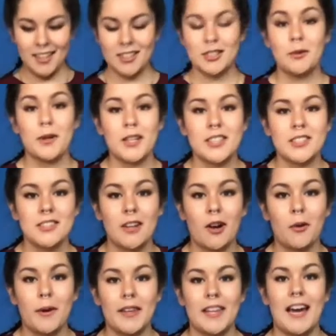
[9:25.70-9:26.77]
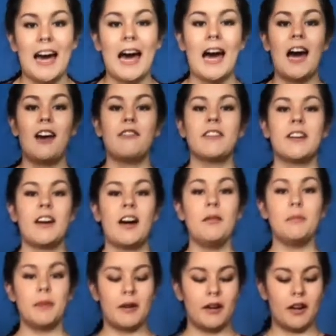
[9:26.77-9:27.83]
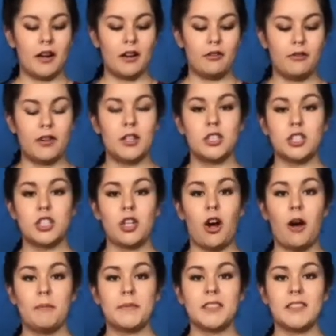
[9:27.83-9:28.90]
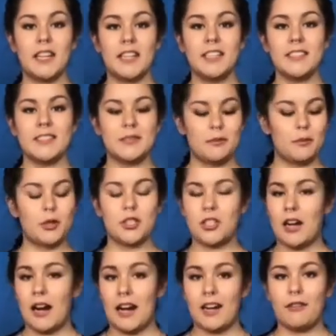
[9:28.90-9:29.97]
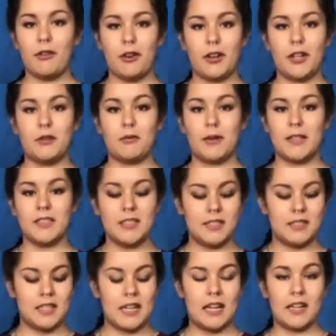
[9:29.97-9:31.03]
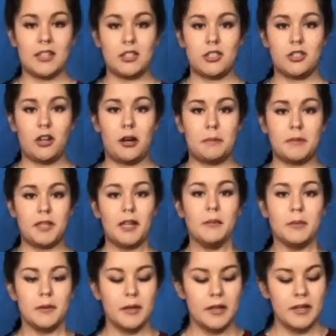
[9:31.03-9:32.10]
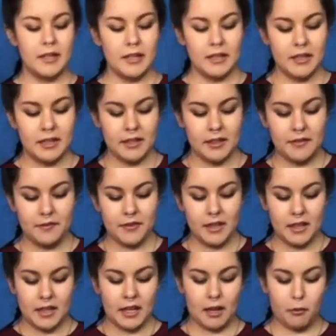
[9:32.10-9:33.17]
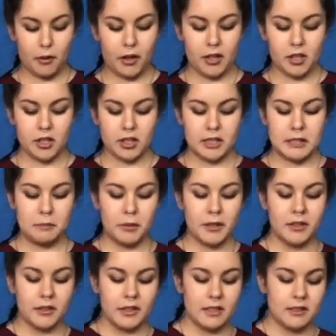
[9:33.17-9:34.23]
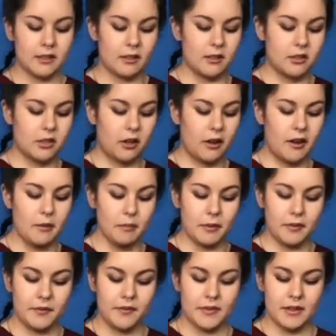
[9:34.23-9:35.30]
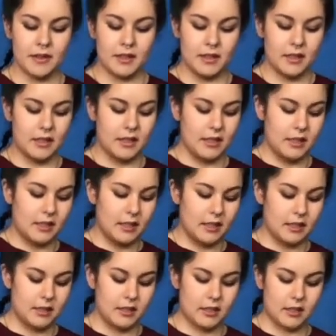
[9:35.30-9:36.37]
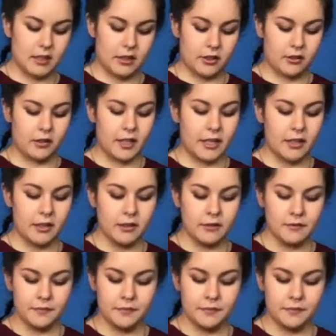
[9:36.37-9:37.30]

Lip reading: So we're gonna start with 1/2 cup of chopped lettuce, which I have already rinsed and chopped up. And we're gonna just sprinkle this on top to another layer.